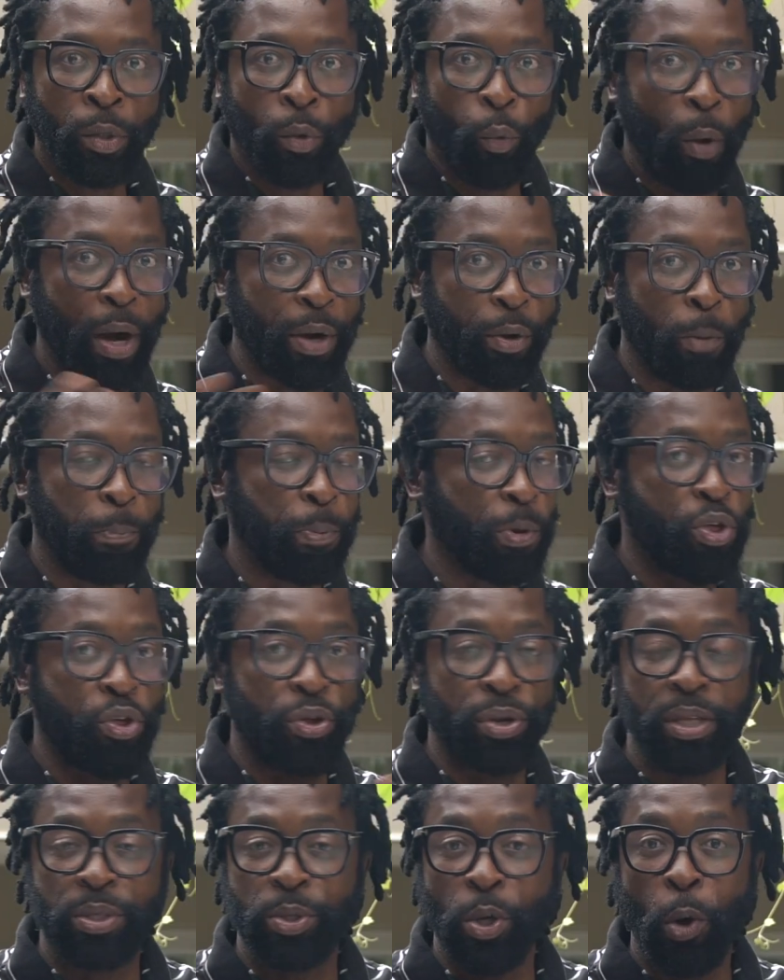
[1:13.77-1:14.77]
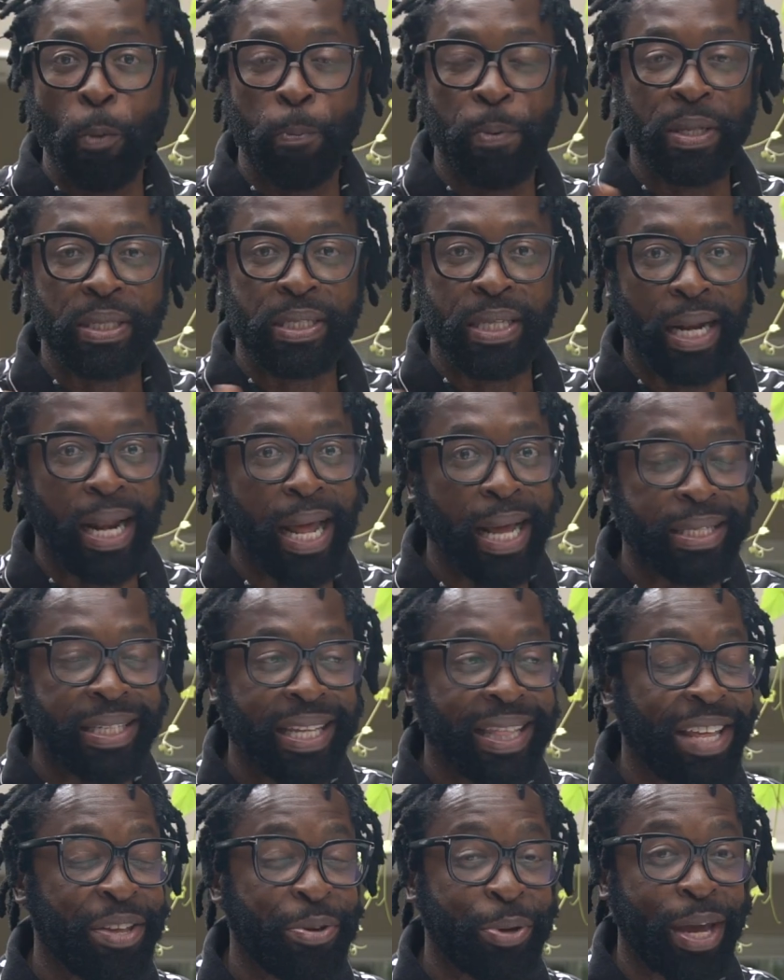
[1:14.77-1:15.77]
one opportunity opens the next
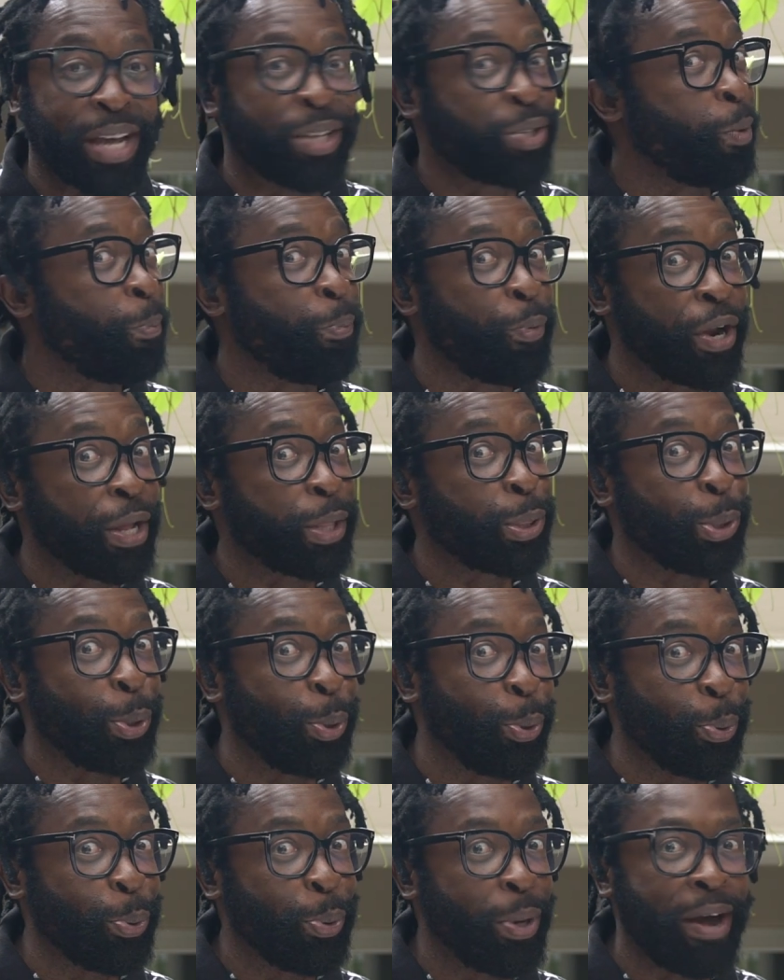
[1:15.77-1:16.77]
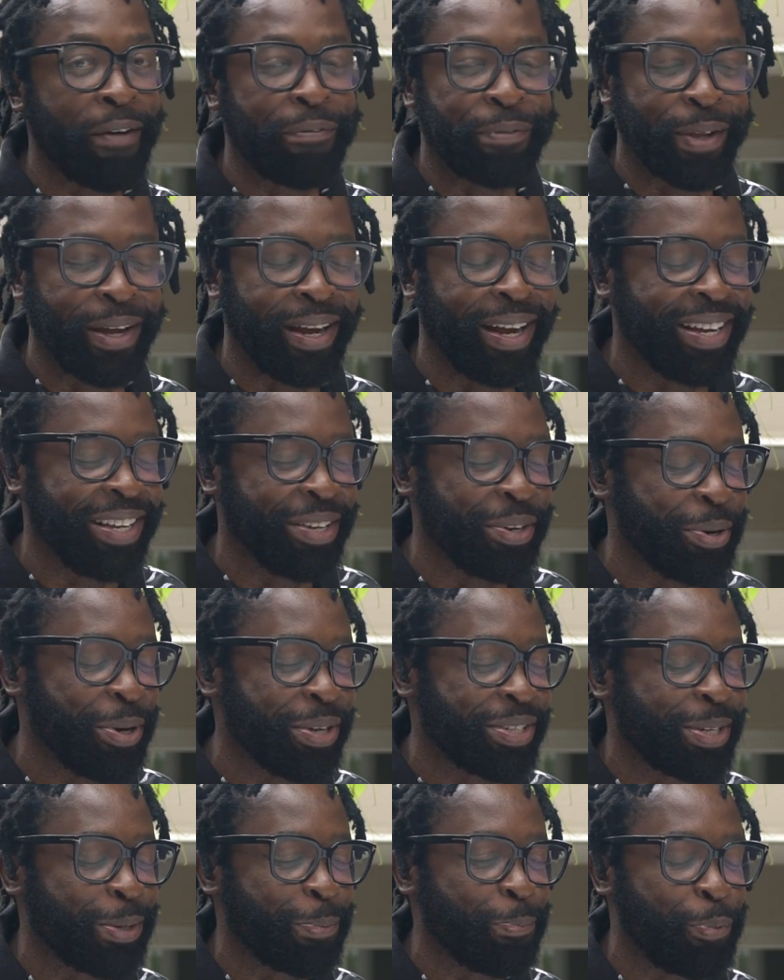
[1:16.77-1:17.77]
and then you get your breakthrough after, you know, a
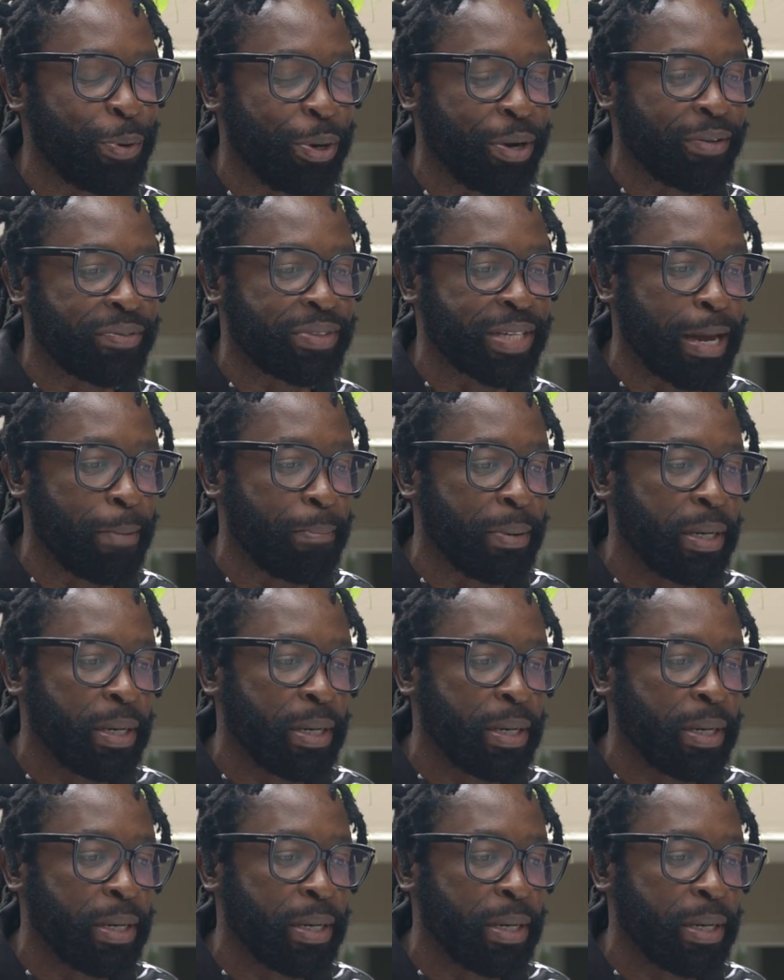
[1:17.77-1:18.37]
certain period of time.